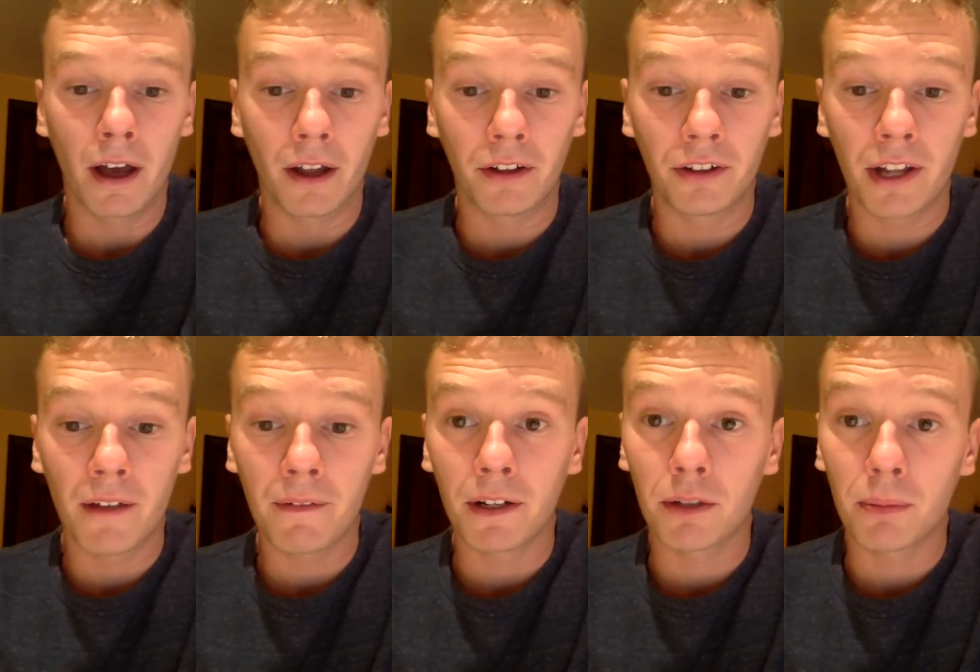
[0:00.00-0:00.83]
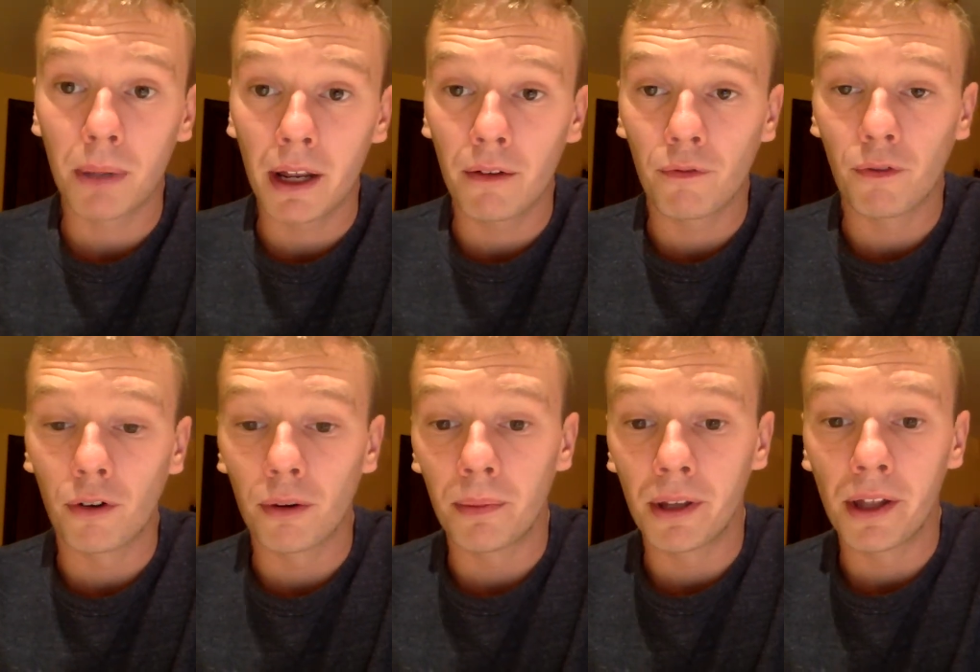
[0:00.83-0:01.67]
savings plan
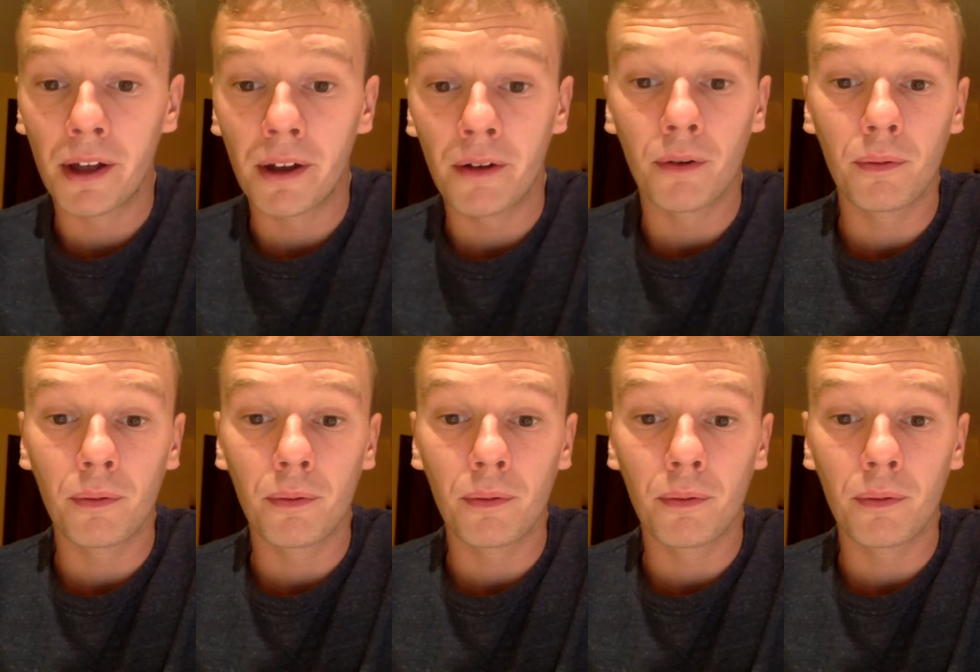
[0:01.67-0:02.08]
formula,